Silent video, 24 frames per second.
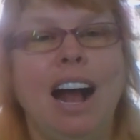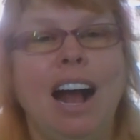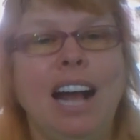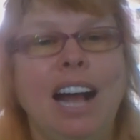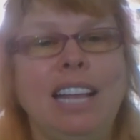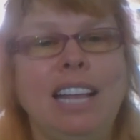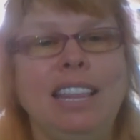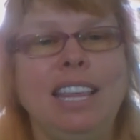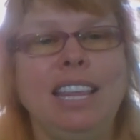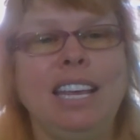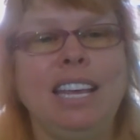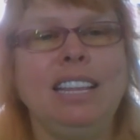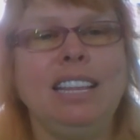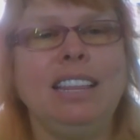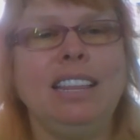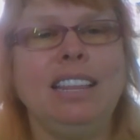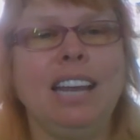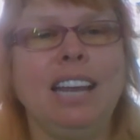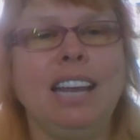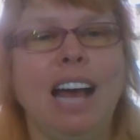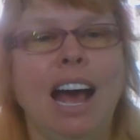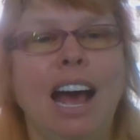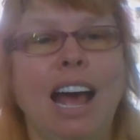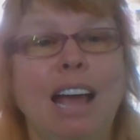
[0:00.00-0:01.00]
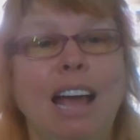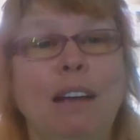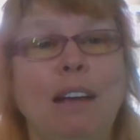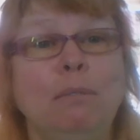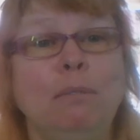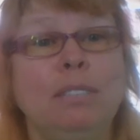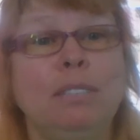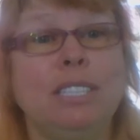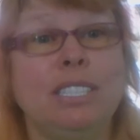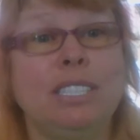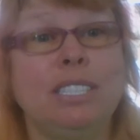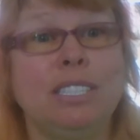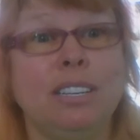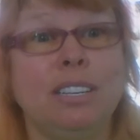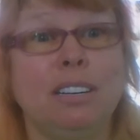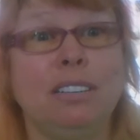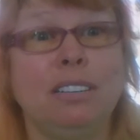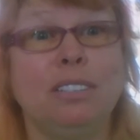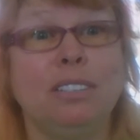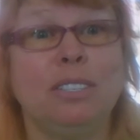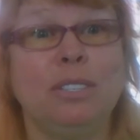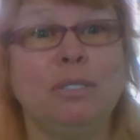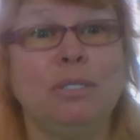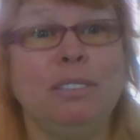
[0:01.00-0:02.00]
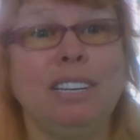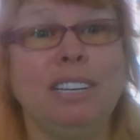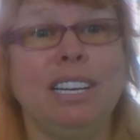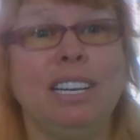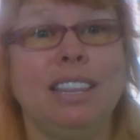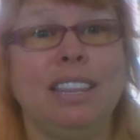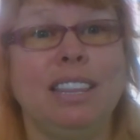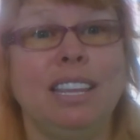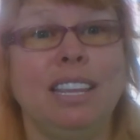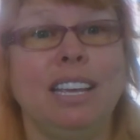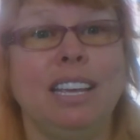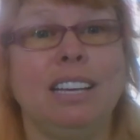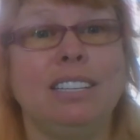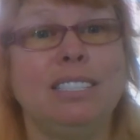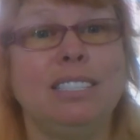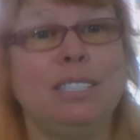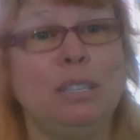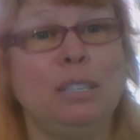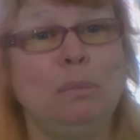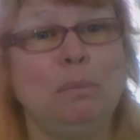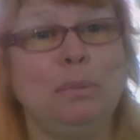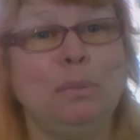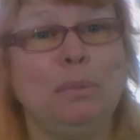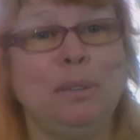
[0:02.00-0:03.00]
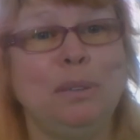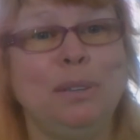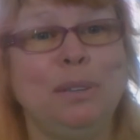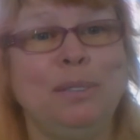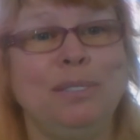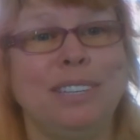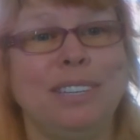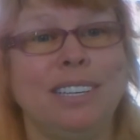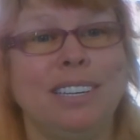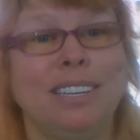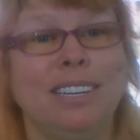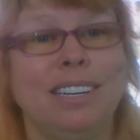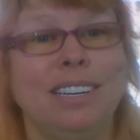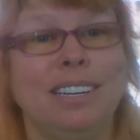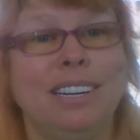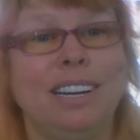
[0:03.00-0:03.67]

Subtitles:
I think that I would start doing things to prove it.